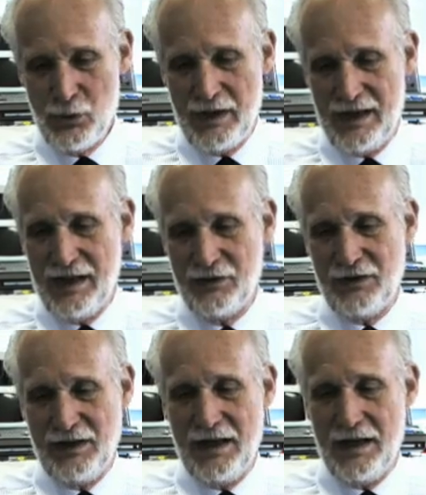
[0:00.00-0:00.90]
you had
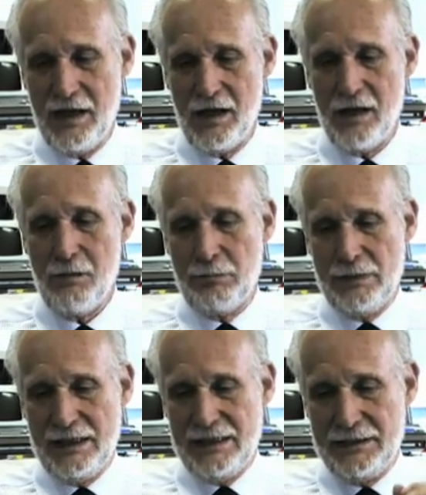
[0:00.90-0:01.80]
a
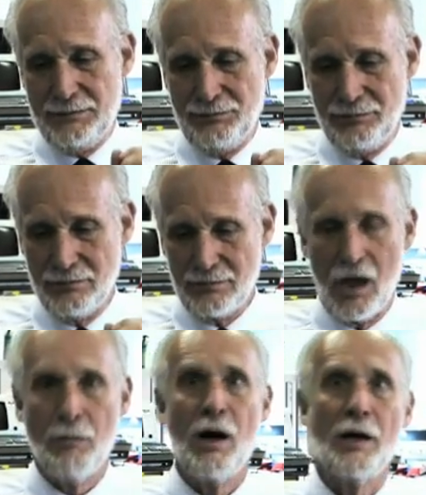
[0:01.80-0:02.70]

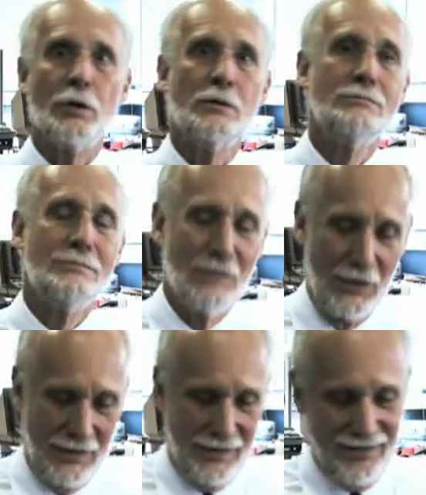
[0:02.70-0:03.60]
Bible,
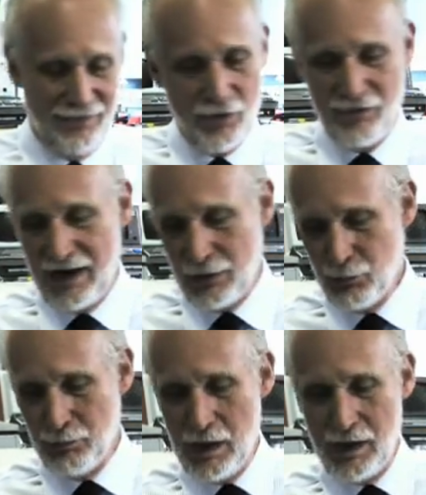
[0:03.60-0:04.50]
very
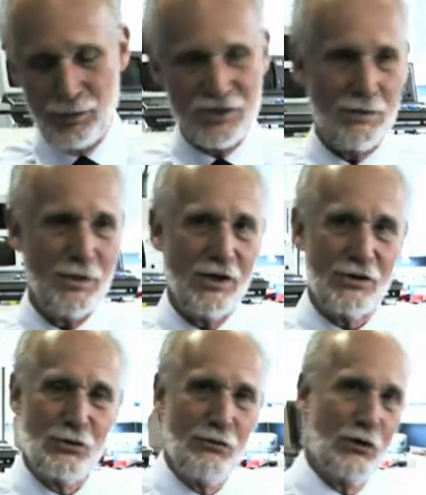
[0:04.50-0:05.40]
valuable Bible, and somebody
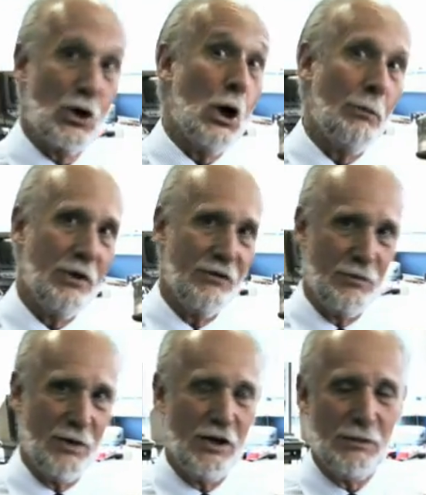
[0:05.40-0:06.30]
asks you for a copy of
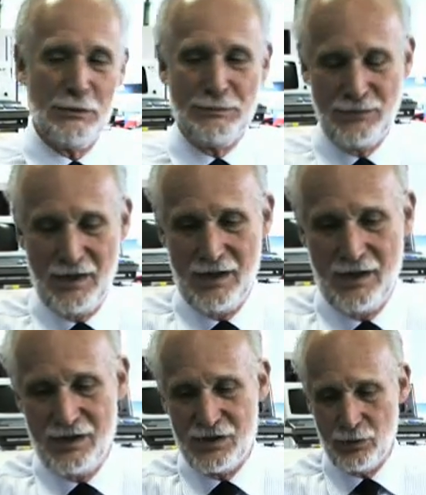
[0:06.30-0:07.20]
the Bible.
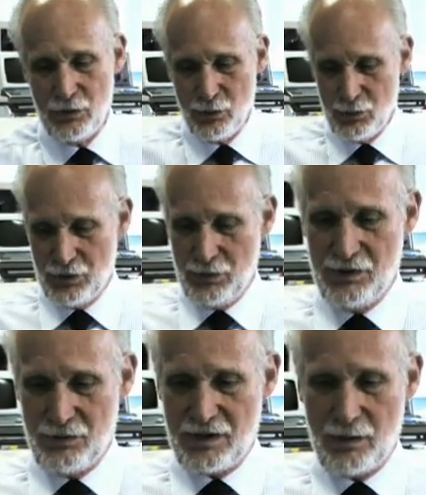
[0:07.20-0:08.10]
So what you do
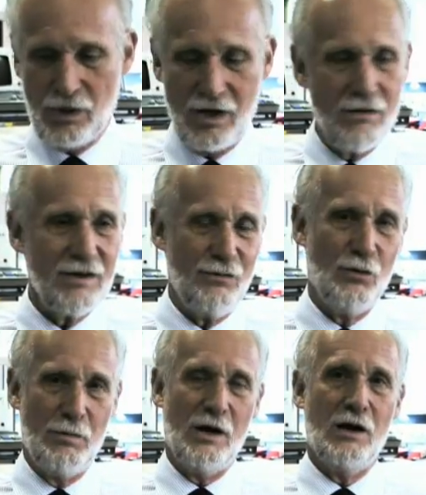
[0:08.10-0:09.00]
is you say, well, I can't give
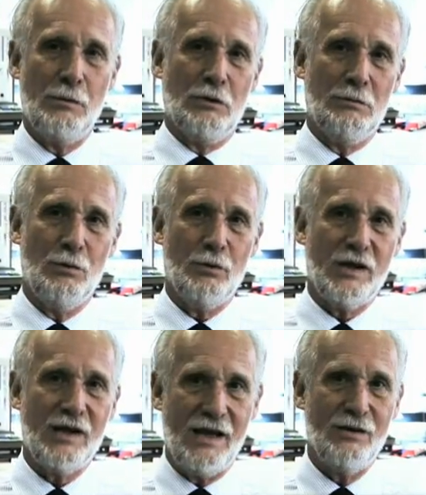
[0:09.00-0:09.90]
you the Bible, but what
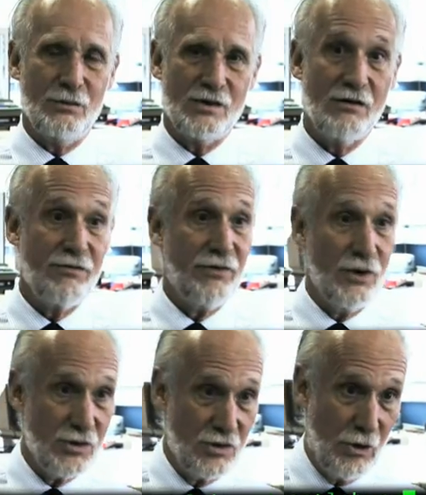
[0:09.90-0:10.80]
I can do is I'll
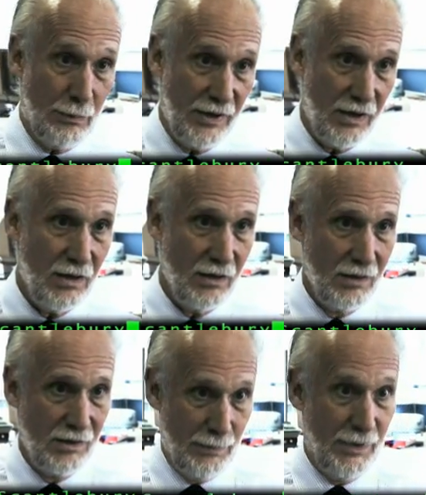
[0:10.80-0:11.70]
photocopy
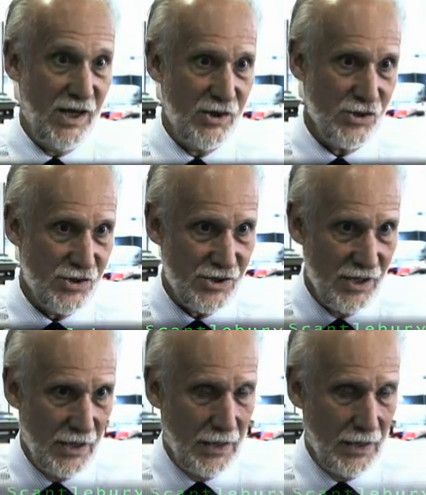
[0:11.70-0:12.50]
the pages.